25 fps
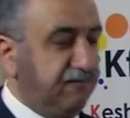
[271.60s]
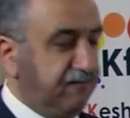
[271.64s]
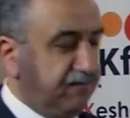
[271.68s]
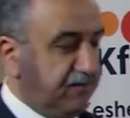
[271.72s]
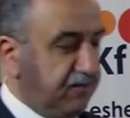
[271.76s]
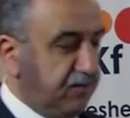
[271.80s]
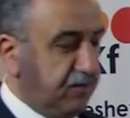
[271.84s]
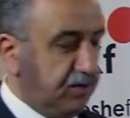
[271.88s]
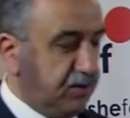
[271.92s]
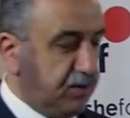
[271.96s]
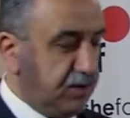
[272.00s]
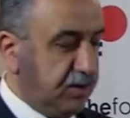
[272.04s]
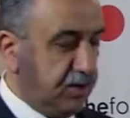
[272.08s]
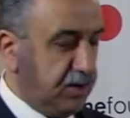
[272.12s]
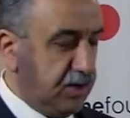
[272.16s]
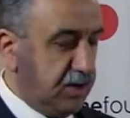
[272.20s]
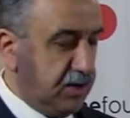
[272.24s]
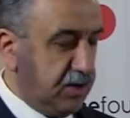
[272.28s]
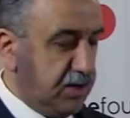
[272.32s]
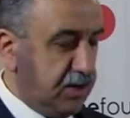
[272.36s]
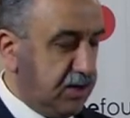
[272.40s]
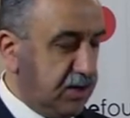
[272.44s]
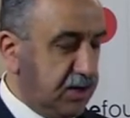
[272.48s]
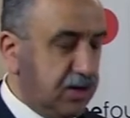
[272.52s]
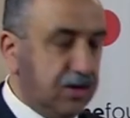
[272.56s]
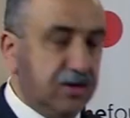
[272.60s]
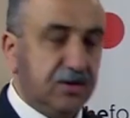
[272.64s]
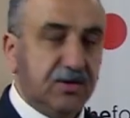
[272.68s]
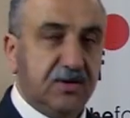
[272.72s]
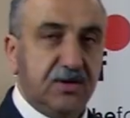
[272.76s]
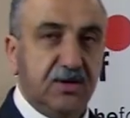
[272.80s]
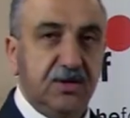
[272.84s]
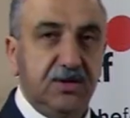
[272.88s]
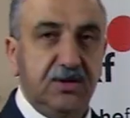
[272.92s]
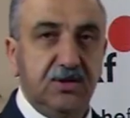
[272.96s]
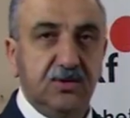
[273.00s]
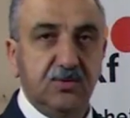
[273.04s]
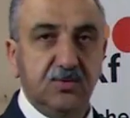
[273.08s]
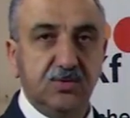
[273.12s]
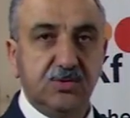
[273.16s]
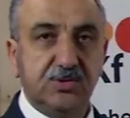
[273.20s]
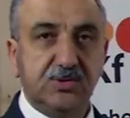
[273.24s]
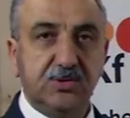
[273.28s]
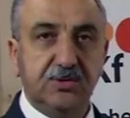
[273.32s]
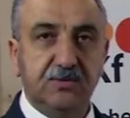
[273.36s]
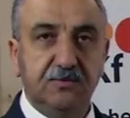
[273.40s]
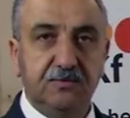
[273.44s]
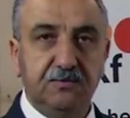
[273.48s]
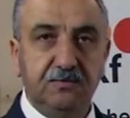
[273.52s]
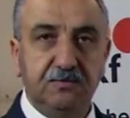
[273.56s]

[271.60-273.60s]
for earthly use.